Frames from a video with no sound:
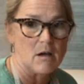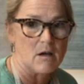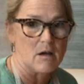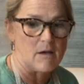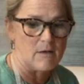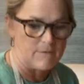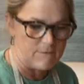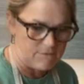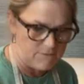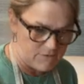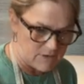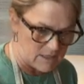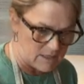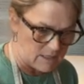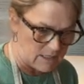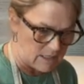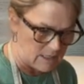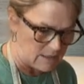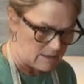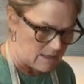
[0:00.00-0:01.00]

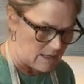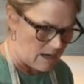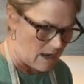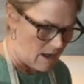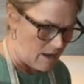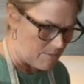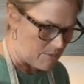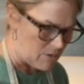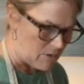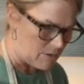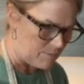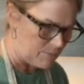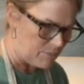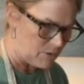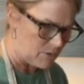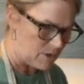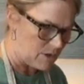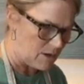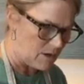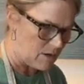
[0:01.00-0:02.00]
filling that I'm gonna
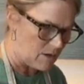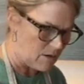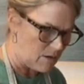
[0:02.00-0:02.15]
put